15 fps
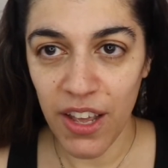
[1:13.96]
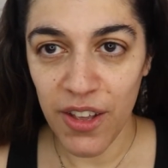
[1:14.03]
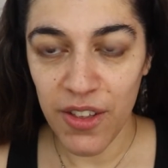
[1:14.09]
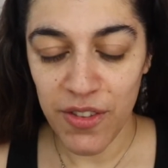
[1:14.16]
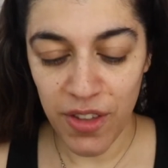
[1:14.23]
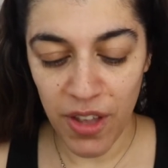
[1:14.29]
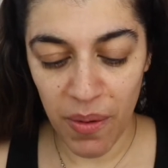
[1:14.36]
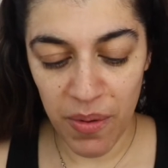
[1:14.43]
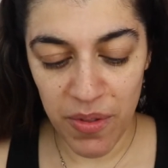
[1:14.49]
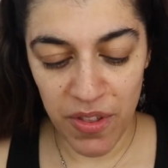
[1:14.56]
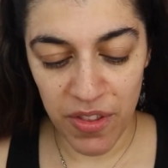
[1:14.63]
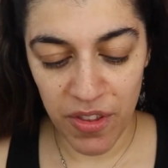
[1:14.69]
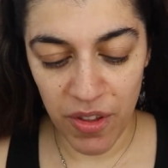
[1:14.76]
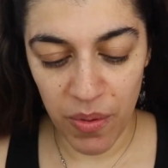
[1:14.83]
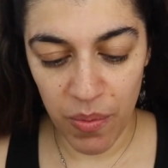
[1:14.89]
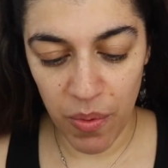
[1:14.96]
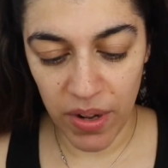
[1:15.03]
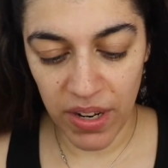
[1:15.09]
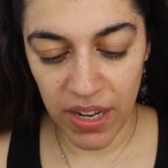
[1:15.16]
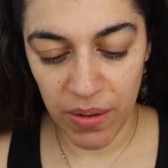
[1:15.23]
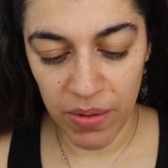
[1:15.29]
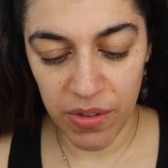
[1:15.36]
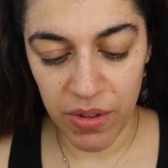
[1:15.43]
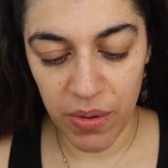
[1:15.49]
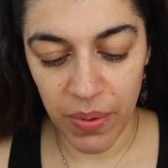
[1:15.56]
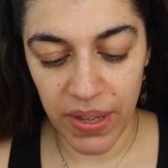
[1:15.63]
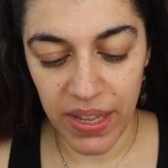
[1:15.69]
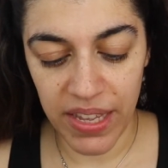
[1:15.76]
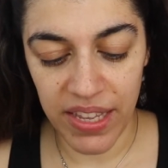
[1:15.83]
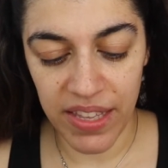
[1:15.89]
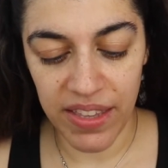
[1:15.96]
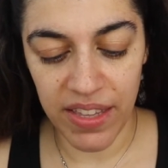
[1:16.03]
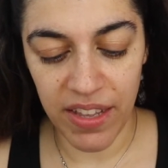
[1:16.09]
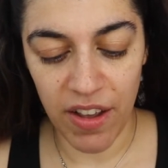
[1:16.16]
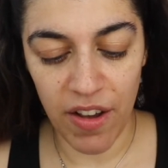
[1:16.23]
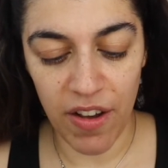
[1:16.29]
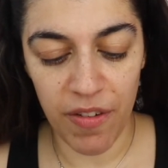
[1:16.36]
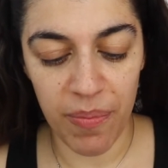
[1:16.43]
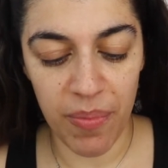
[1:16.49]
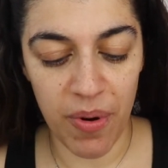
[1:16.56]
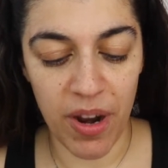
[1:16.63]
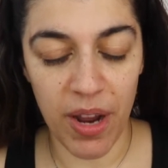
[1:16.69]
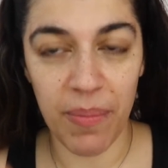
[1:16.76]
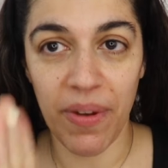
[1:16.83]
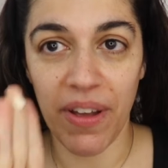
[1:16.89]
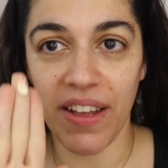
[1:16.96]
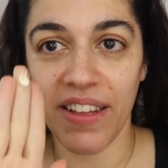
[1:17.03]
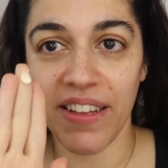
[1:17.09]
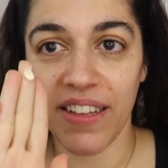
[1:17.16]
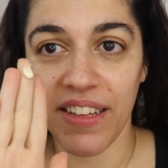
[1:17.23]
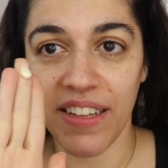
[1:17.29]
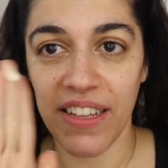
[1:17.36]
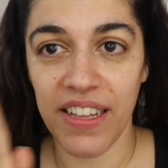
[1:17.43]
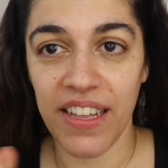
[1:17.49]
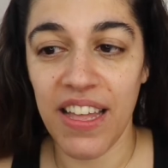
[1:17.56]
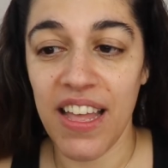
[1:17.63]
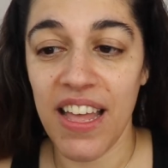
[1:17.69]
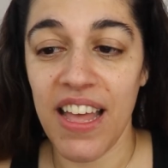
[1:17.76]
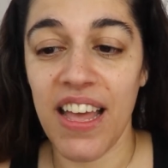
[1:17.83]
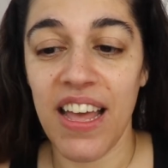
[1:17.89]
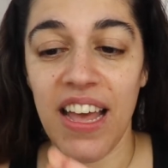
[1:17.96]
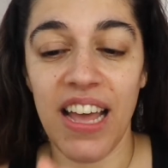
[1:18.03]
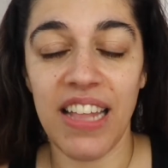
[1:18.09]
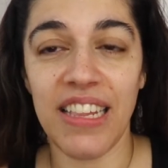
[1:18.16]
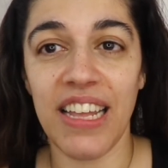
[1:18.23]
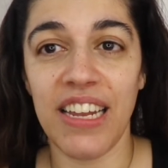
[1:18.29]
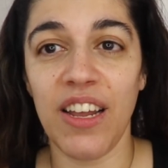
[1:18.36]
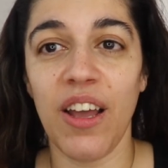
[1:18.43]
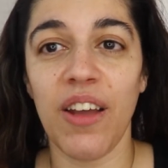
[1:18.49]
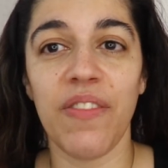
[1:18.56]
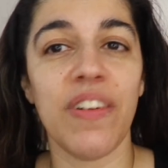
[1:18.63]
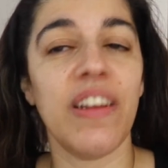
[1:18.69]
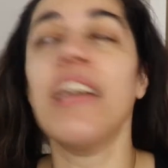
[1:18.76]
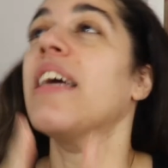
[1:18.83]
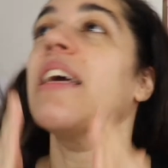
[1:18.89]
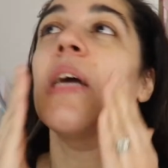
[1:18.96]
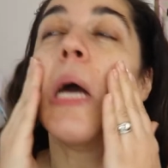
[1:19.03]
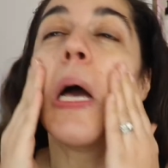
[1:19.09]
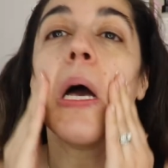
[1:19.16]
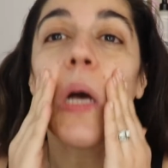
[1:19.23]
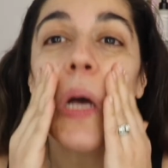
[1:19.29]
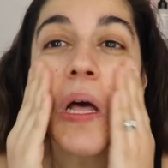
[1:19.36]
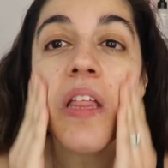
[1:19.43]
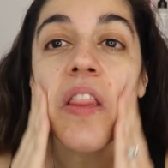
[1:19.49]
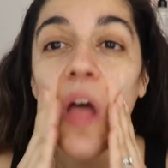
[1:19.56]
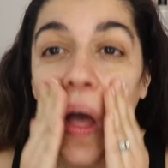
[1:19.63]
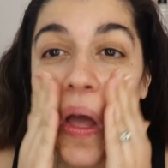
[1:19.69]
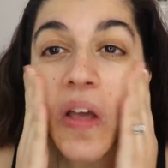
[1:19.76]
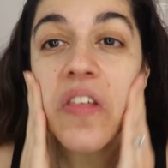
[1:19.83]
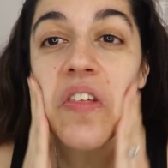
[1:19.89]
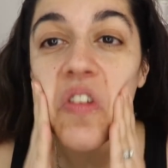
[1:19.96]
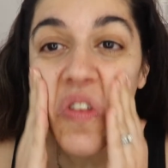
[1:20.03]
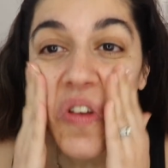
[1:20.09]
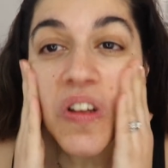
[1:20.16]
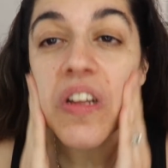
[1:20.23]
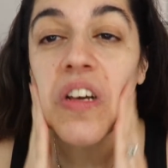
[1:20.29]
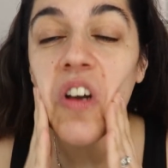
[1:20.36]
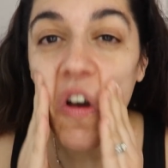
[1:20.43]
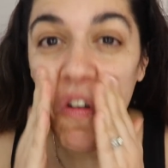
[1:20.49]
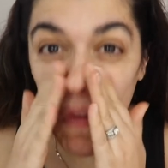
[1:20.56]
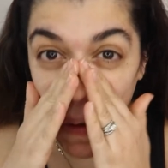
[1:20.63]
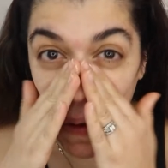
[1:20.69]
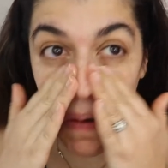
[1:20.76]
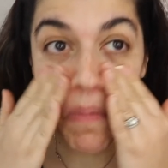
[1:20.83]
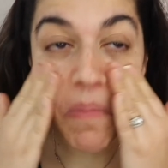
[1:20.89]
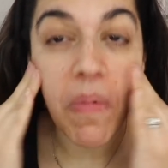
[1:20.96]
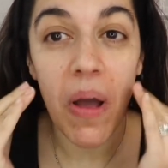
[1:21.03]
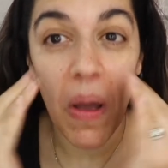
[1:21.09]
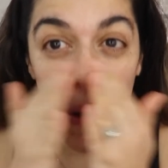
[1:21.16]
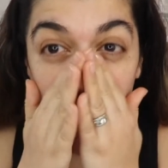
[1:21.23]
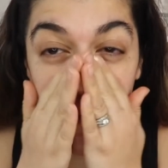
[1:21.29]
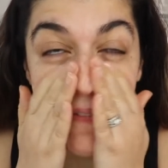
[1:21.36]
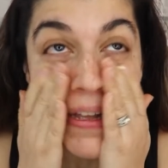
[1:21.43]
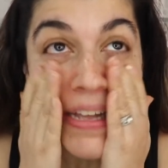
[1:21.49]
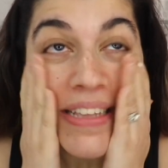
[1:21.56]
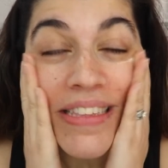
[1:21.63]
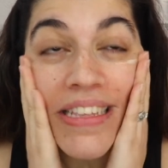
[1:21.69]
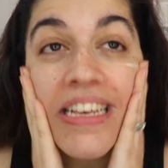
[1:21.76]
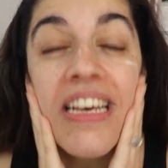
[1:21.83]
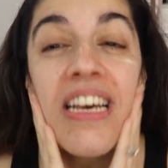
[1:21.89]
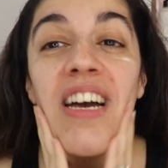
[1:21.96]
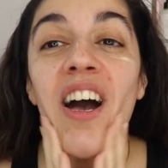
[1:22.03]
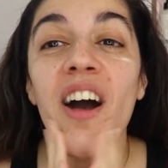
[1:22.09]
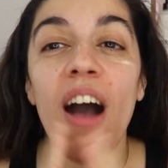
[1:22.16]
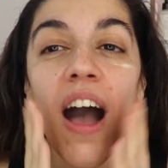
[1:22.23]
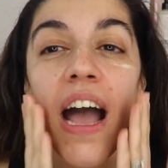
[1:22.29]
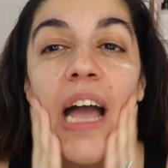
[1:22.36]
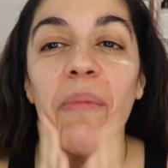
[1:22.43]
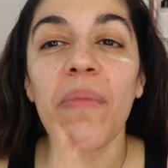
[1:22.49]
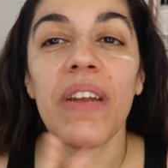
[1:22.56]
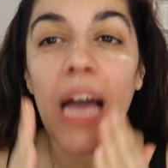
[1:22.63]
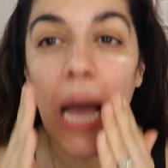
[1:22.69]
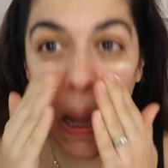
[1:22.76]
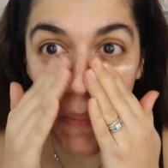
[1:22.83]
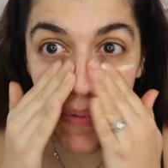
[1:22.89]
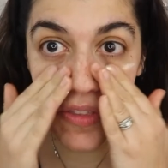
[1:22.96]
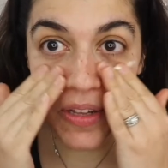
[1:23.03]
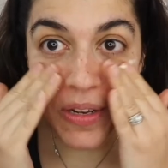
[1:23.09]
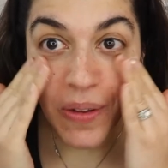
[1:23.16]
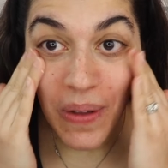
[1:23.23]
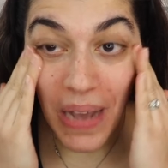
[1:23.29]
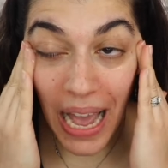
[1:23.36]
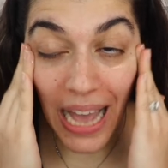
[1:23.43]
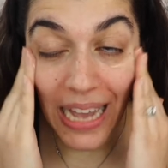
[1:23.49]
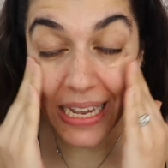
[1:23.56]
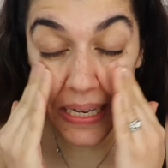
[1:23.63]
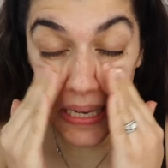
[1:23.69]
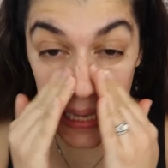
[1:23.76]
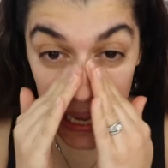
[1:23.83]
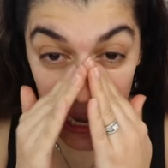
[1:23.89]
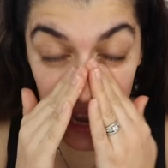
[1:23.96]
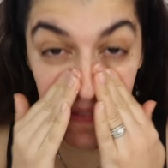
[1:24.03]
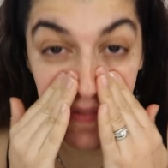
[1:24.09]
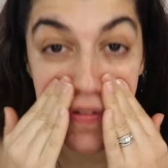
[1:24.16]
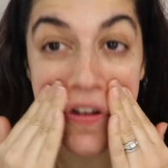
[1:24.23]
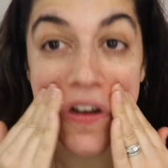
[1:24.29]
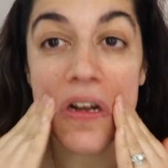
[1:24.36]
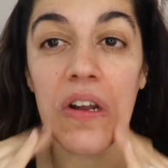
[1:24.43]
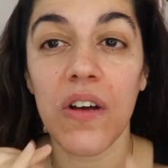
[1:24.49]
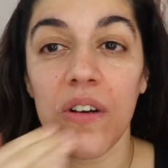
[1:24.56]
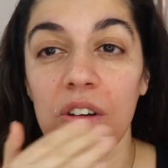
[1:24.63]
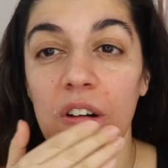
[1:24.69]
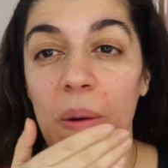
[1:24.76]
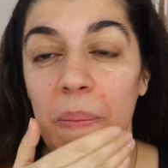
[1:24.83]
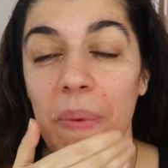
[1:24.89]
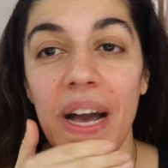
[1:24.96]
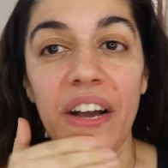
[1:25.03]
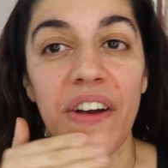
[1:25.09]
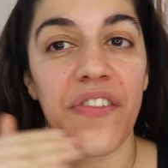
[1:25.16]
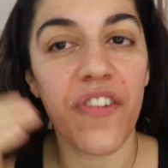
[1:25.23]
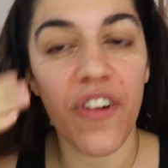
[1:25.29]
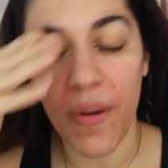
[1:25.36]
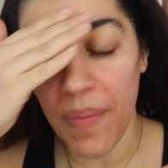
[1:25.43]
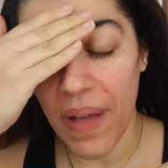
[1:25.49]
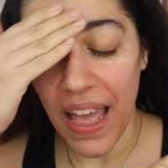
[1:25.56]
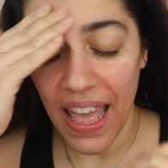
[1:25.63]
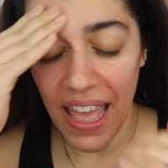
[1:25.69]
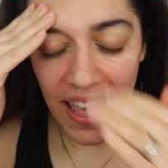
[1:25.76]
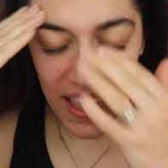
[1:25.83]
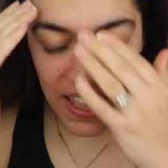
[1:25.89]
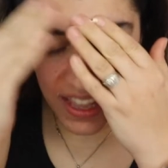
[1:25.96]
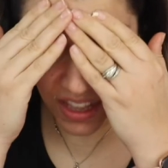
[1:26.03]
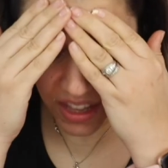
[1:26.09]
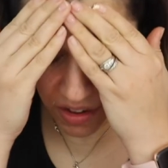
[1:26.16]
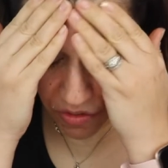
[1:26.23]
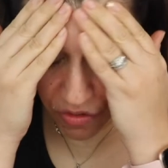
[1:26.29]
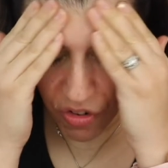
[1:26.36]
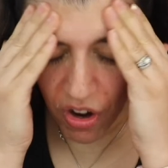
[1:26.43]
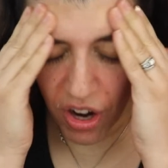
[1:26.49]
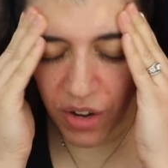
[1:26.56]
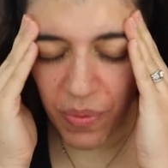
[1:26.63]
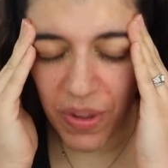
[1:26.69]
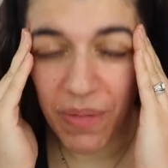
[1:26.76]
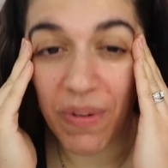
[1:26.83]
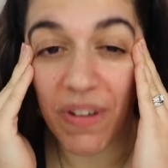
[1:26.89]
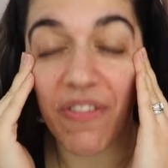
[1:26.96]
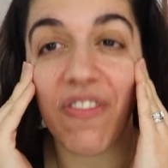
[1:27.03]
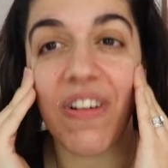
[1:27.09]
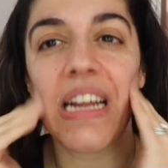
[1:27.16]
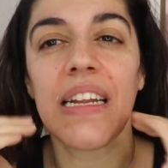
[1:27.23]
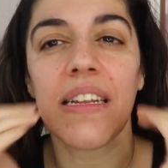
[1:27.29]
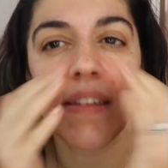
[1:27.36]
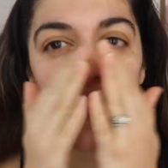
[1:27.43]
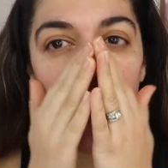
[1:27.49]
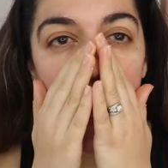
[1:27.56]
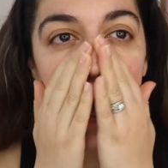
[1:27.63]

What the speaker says: So we'll just do one little squeeze of primer. And then hopefully that is just going to cover my whole face. I am in absolute agony. I have not long got back from a run with my friend